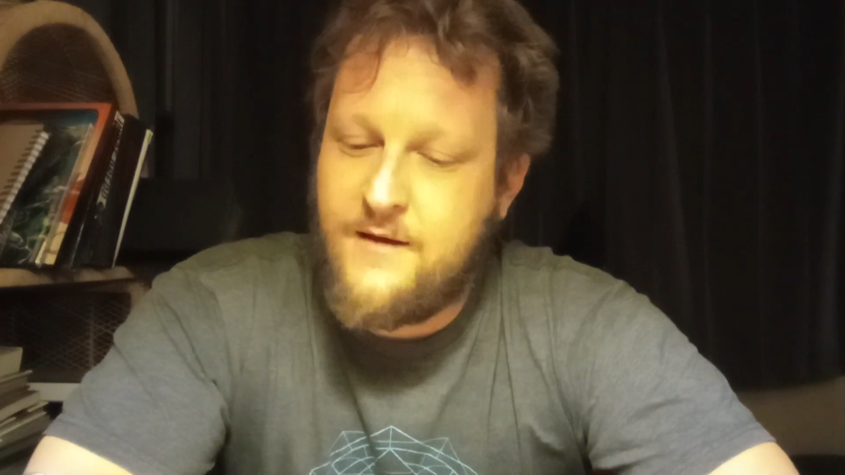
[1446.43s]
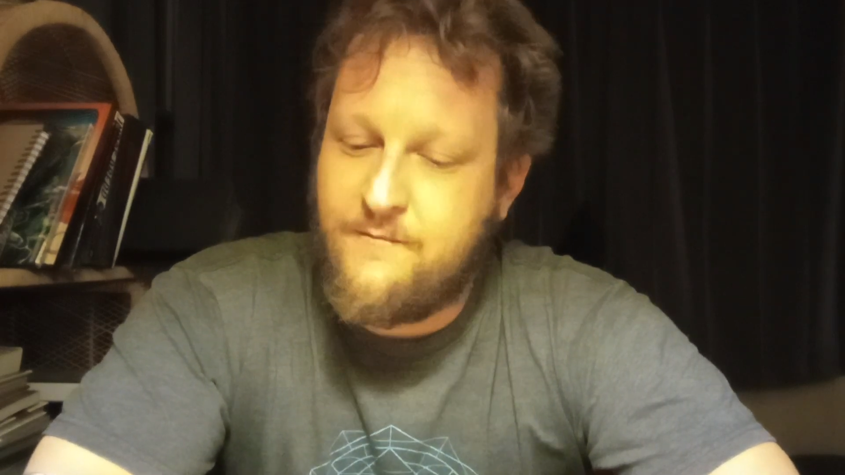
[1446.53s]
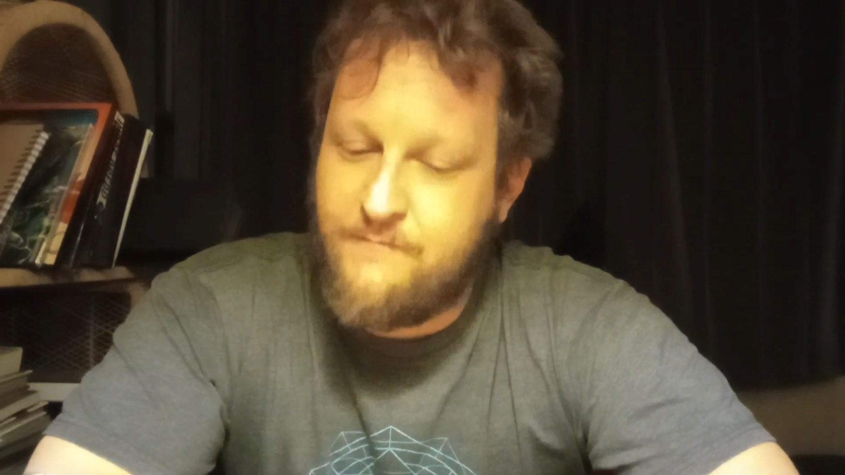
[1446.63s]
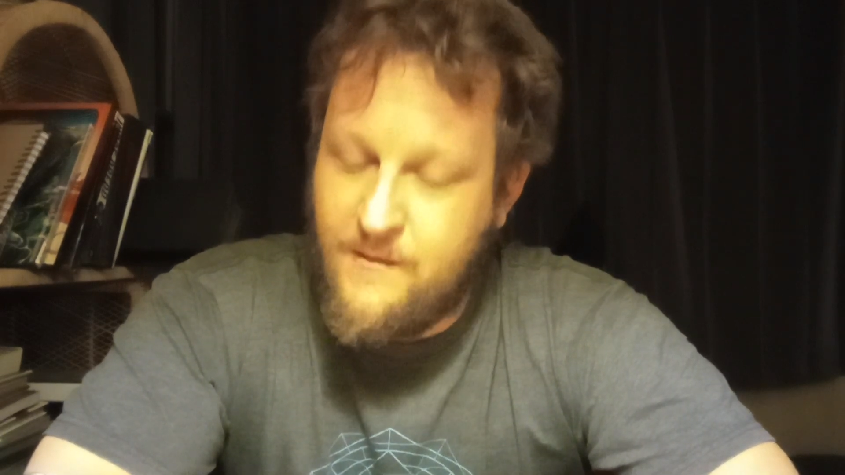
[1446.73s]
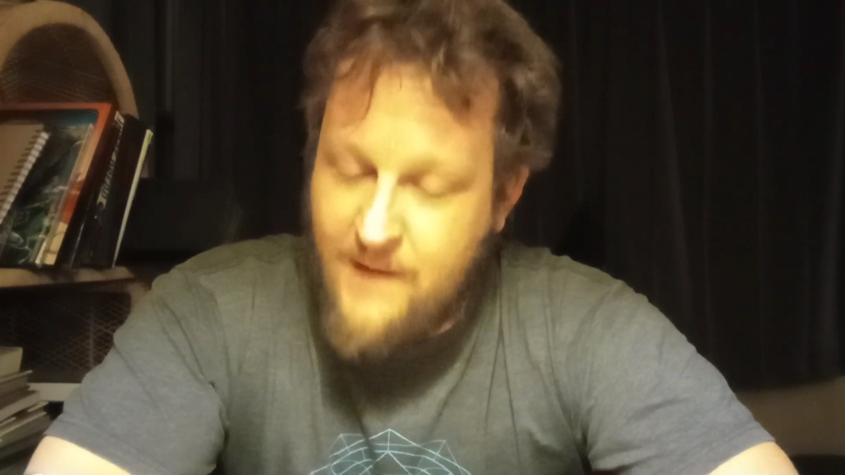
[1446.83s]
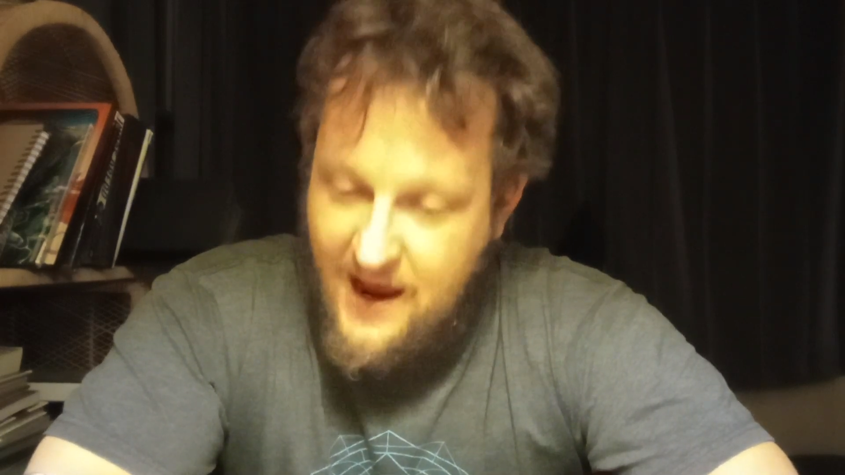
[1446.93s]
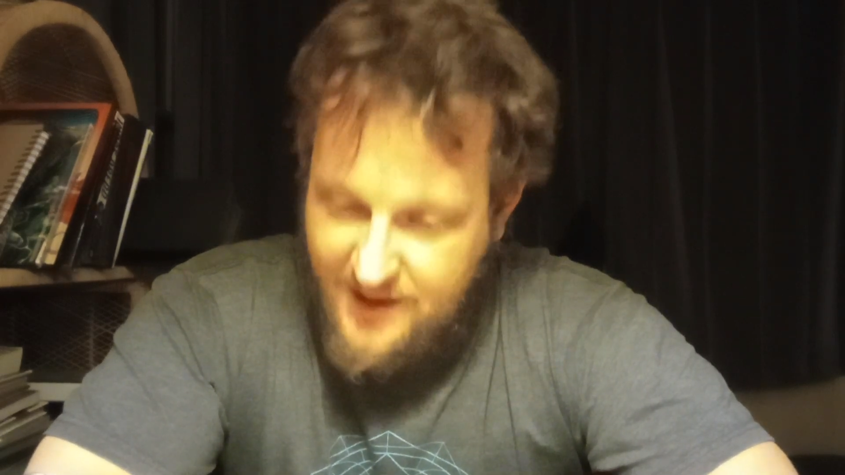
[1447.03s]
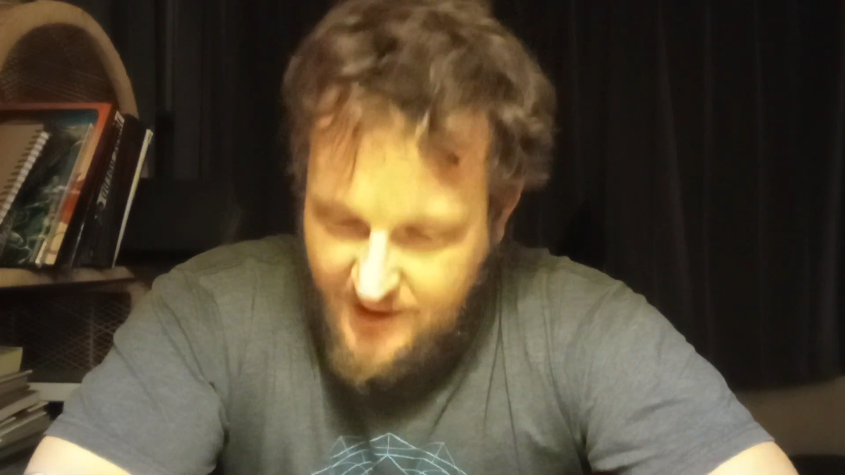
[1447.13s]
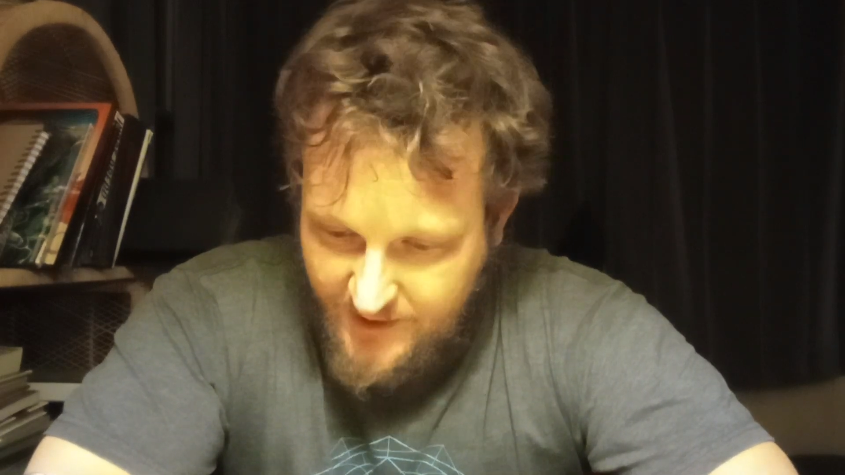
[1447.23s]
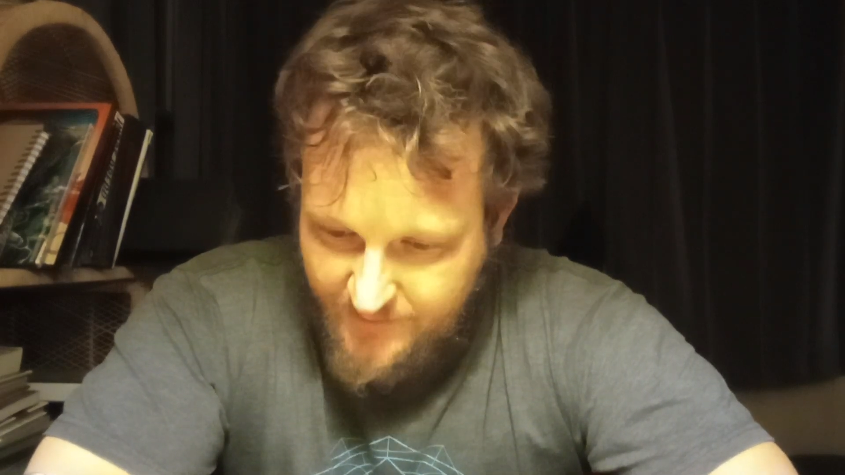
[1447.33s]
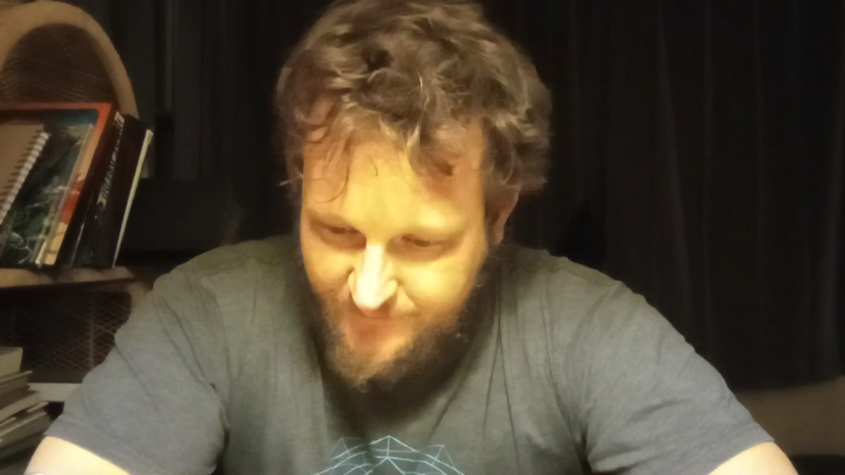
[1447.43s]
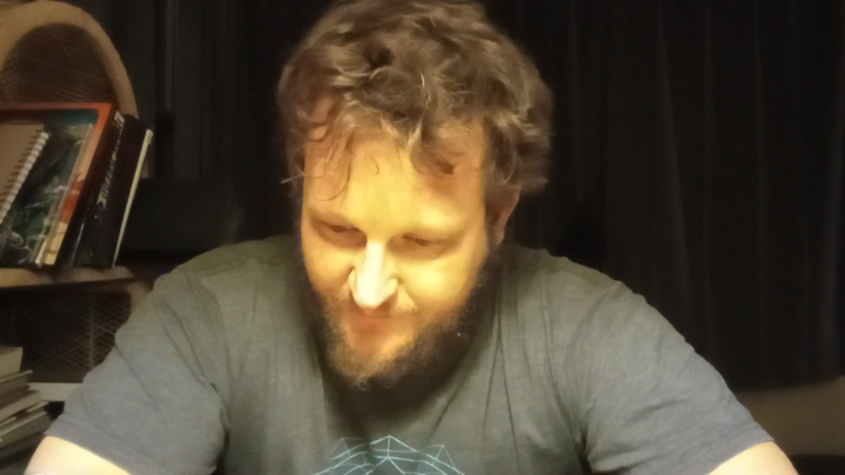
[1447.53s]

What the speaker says: Momaday.